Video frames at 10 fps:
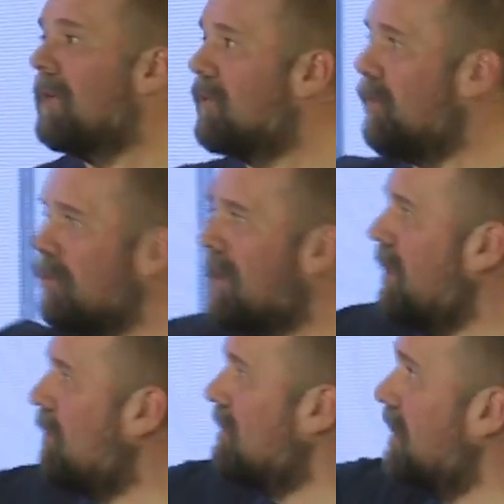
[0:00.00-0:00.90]
So you
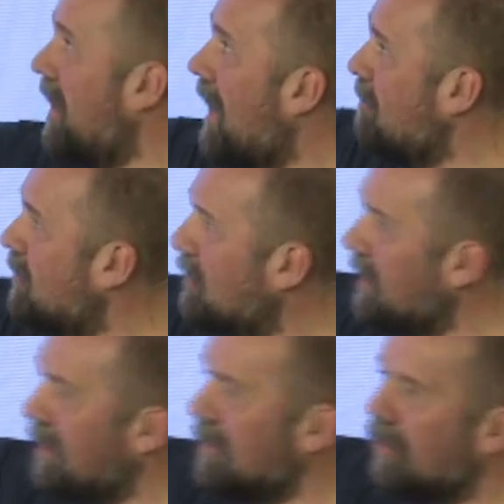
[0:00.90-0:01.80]
can use an
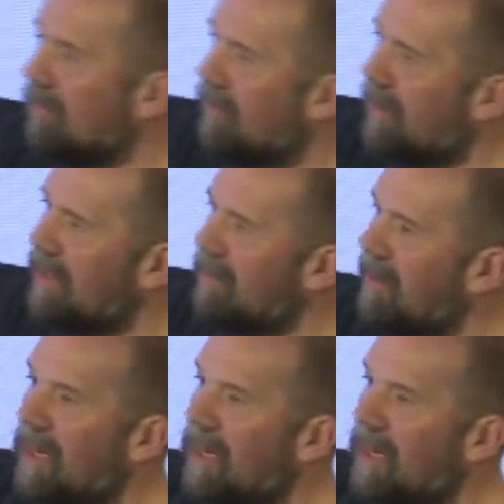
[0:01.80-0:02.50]
MQTT server here